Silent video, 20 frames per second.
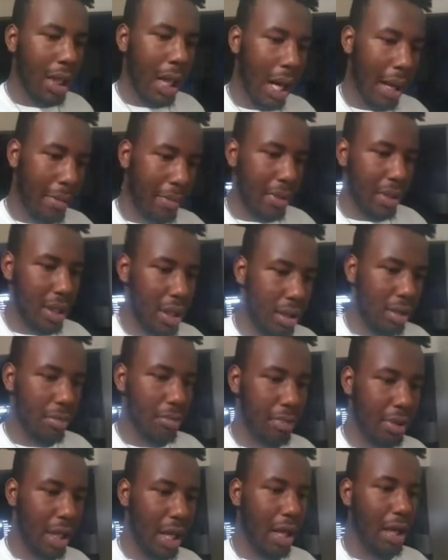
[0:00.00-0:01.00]
I've been
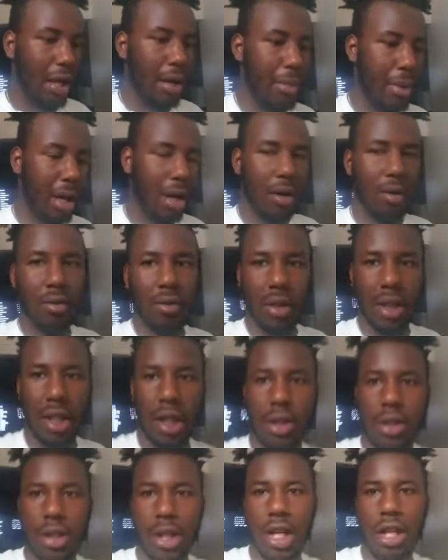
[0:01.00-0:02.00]
playing about
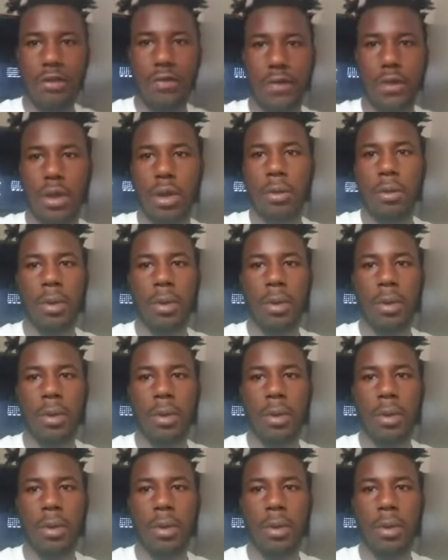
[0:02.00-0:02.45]
getting dreads for real,